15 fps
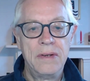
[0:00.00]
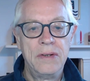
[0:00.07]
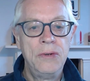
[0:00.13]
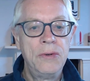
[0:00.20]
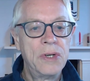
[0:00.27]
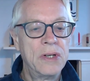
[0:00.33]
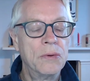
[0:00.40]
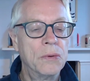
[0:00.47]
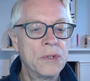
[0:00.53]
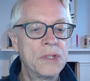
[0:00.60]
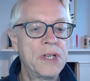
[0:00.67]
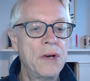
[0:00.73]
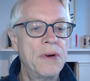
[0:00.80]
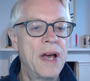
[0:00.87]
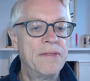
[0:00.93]
You can
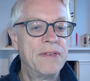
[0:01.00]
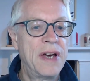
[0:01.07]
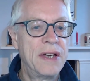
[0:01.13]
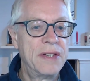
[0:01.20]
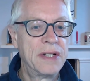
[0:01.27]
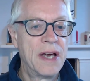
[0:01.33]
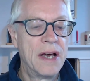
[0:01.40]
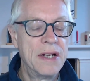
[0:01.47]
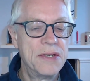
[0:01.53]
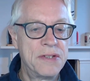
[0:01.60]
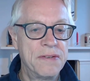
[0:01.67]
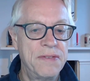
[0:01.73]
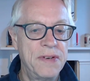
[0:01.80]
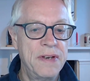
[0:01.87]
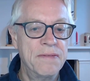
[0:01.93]
also have other kinds
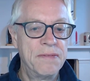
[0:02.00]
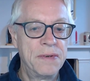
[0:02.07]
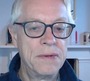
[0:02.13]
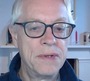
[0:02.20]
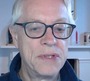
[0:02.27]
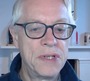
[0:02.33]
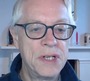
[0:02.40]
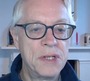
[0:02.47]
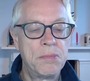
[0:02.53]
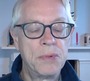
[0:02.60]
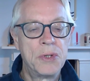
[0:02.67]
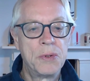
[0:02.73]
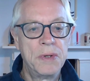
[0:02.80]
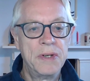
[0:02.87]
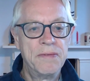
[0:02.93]
of influences
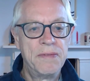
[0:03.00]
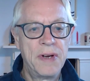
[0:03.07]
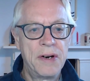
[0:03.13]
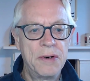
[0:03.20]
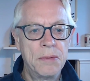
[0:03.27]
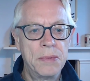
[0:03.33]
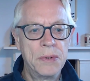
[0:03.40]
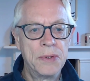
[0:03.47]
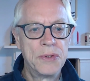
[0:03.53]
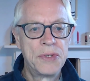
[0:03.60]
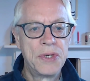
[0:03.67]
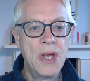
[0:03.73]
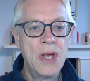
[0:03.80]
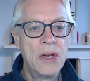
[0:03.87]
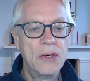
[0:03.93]
between
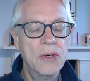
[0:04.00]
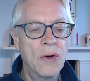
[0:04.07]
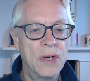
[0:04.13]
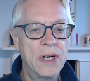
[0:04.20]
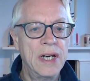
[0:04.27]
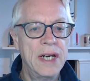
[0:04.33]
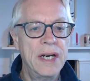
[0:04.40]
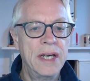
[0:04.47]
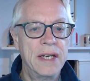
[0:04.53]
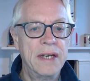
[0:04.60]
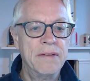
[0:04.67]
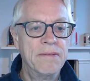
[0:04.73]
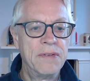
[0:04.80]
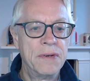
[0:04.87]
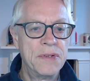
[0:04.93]
variables, nonlinear
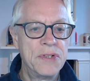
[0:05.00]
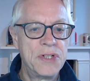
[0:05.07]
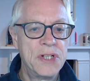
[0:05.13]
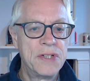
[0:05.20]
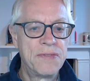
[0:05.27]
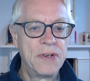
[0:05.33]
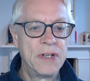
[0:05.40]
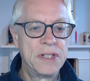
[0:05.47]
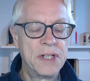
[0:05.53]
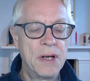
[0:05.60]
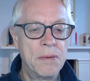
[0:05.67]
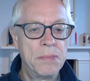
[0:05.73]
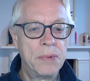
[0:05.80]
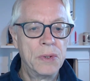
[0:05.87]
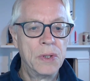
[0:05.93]
influences, for
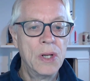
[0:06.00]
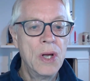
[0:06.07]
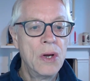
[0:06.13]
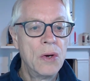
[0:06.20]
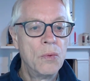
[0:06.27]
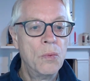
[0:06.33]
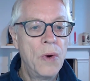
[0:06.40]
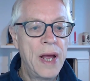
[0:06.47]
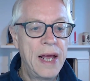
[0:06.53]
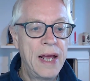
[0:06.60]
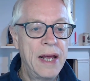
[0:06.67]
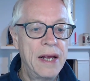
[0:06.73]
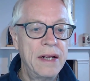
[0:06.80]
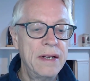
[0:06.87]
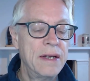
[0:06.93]
example,
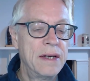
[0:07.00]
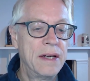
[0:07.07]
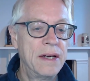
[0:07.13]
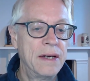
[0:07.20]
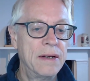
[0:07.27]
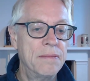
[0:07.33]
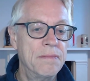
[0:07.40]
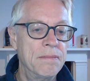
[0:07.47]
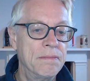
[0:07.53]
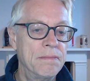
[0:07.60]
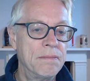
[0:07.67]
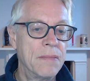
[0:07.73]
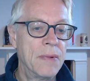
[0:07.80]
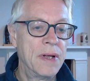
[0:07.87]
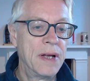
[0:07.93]
where
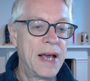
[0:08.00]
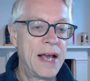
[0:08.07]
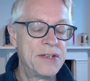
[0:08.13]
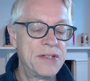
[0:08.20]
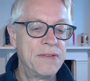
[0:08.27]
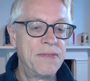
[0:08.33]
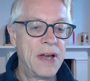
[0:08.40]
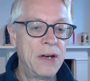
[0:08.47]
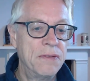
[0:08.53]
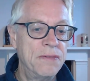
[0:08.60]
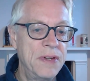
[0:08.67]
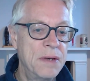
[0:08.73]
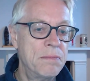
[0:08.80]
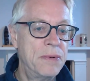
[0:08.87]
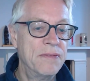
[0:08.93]
um, uh, as the value of
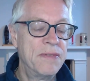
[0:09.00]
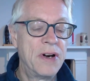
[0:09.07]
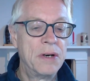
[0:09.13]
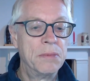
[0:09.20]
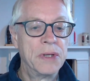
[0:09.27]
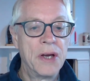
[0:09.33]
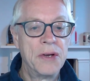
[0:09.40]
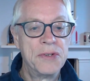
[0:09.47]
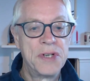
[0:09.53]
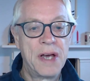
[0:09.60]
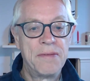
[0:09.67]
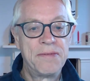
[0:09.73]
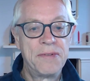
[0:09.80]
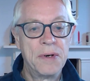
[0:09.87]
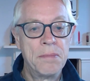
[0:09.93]
the input variable goes
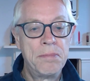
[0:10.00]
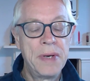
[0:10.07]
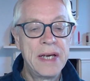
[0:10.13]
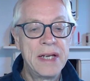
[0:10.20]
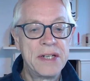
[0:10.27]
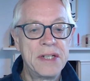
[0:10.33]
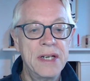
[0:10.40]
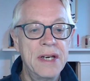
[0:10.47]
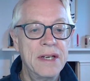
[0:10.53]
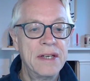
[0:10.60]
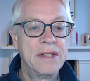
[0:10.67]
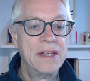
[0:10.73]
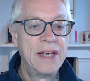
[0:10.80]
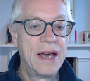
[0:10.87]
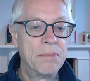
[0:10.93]
up for a bit,
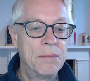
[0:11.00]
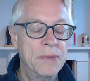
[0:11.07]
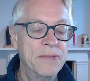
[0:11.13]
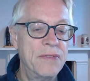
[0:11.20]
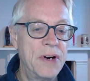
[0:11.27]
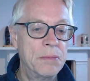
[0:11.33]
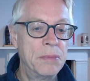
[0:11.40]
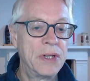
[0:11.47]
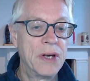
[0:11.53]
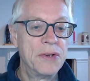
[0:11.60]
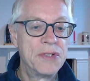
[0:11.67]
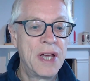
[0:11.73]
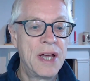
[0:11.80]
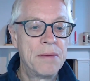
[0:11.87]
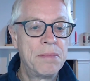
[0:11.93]
the output variable
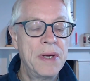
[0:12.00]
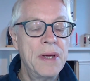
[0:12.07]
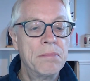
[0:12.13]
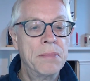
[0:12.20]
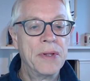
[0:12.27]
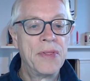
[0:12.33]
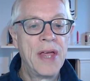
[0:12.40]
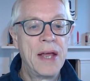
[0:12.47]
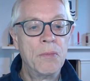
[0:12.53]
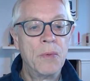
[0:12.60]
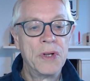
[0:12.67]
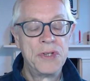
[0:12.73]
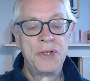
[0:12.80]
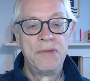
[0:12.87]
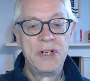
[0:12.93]
goes up, but then
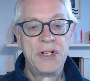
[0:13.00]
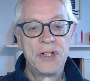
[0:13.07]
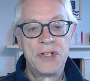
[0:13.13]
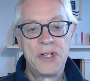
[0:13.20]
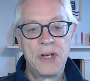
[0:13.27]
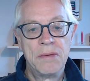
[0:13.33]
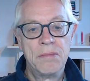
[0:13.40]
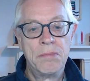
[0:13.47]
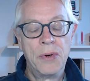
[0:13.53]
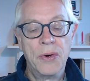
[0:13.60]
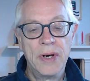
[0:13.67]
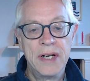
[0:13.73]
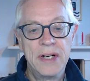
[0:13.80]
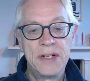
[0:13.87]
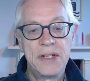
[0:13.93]
once you reach a certain
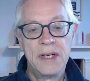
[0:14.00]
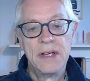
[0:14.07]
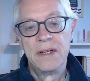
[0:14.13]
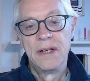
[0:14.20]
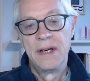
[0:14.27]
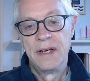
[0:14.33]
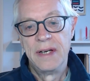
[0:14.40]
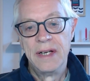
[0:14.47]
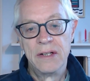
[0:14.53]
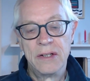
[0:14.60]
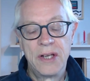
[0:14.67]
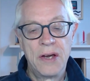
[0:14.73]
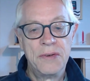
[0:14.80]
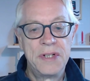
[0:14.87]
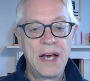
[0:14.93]
point, uh, it'll
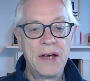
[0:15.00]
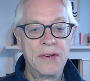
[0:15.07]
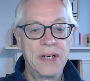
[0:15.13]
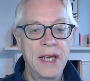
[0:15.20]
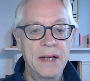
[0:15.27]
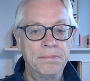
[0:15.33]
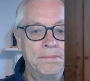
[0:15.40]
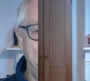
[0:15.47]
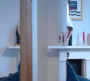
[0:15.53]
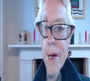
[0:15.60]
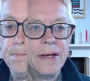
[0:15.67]
go down again.